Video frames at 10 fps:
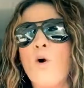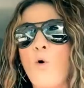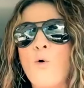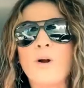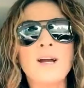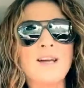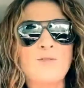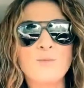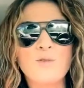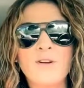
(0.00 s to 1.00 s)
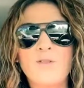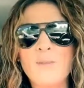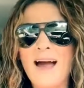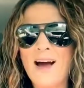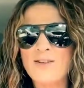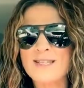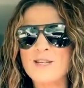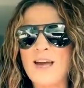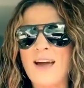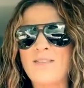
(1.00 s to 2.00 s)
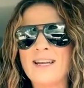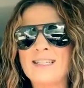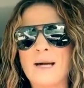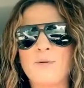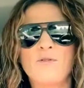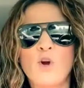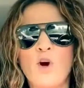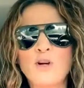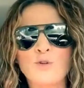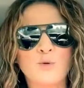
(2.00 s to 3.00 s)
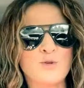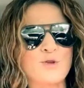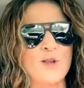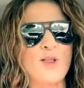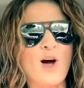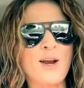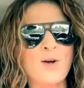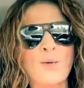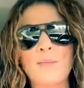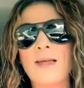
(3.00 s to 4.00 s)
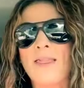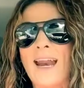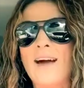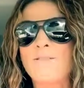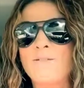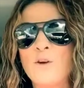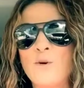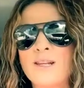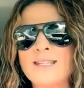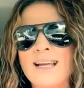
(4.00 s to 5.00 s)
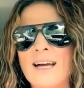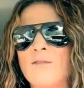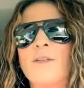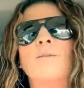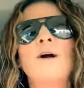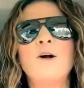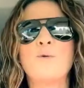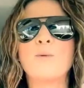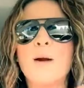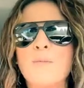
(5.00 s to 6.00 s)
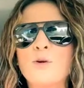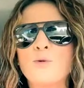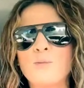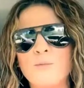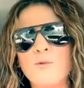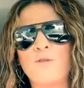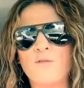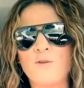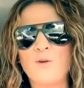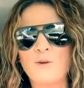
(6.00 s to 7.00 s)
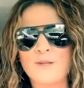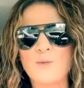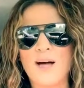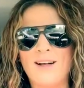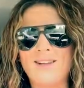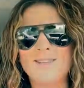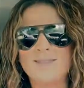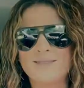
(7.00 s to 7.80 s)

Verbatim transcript: Or if you're moving from a house and you have any type of yard tools or lawn equipment that have fuel inside of them, remember to remove the fuel as well.